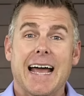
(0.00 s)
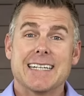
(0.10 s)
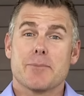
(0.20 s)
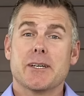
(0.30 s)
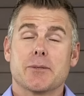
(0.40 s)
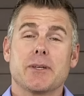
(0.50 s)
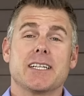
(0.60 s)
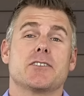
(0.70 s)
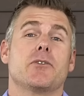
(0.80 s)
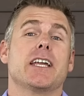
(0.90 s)
As I mentioned
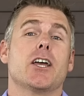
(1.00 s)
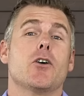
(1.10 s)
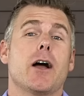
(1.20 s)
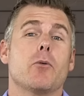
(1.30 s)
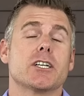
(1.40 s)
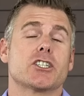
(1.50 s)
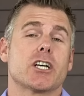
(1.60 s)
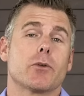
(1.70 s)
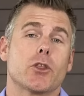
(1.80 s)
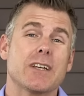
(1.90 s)
in this video, I want to
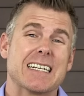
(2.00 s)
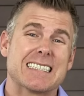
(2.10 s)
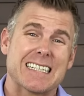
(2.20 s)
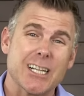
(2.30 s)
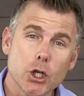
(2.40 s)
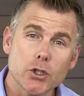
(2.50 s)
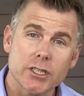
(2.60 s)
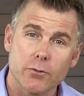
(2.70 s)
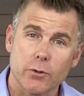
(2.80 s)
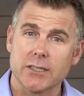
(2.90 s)
share with you an
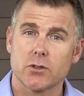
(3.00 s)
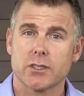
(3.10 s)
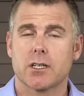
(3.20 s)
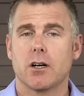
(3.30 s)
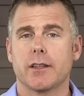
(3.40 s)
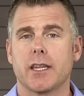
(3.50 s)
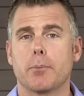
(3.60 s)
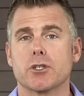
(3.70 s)
exclusive resource called the